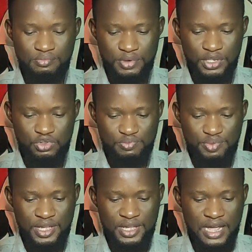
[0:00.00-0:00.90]

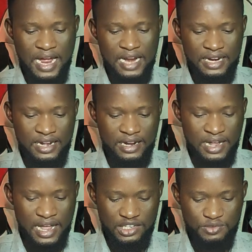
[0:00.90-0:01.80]
P2P and
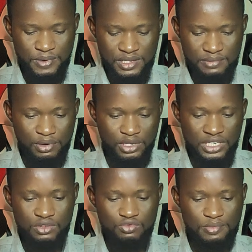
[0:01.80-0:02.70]
express
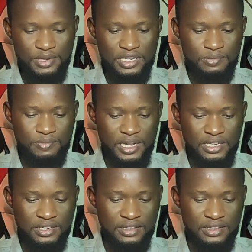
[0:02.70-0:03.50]
button will be displayed.